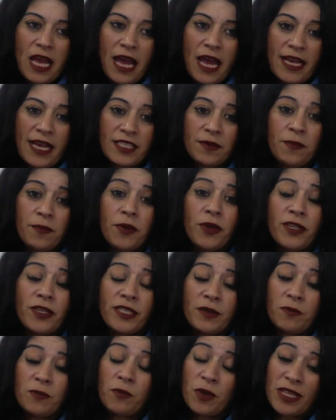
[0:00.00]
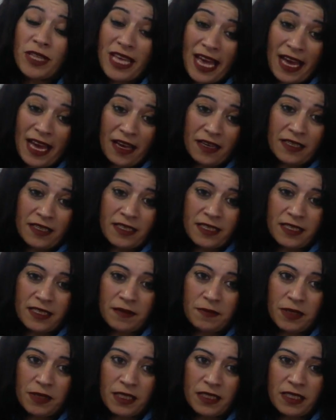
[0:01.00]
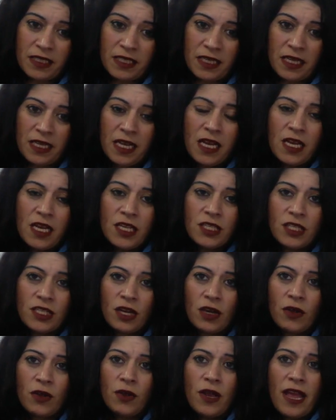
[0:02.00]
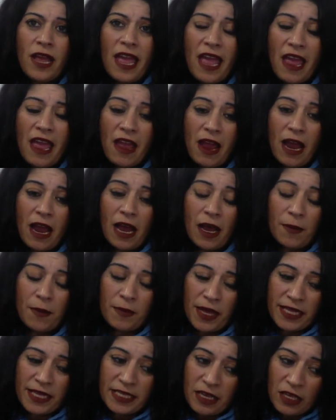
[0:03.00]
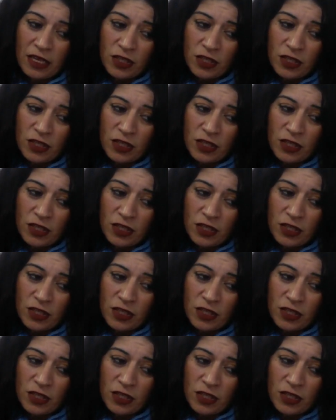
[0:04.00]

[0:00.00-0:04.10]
as a person without a disability. So it